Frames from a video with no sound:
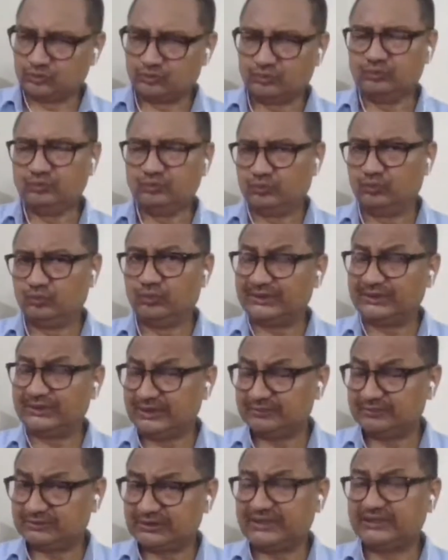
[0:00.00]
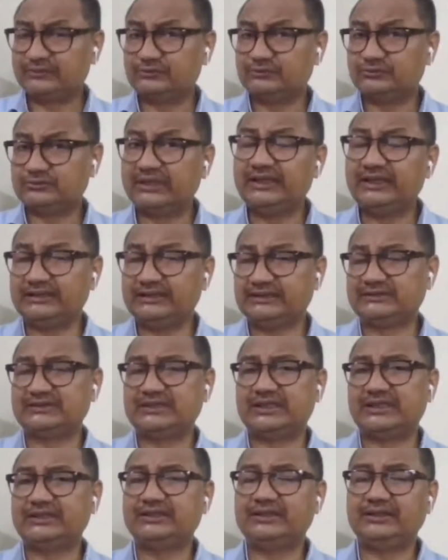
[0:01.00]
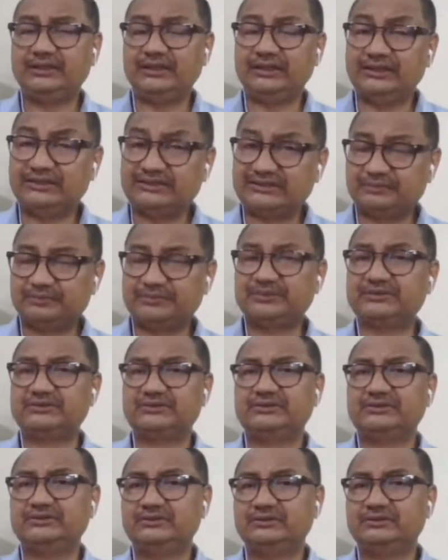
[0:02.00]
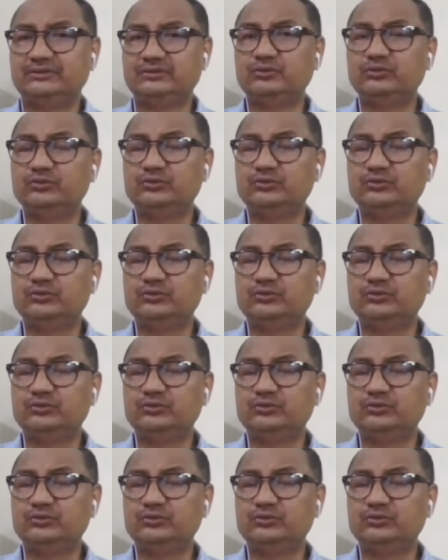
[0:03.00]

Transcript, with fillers: so, what I'm trying to say is that he is a person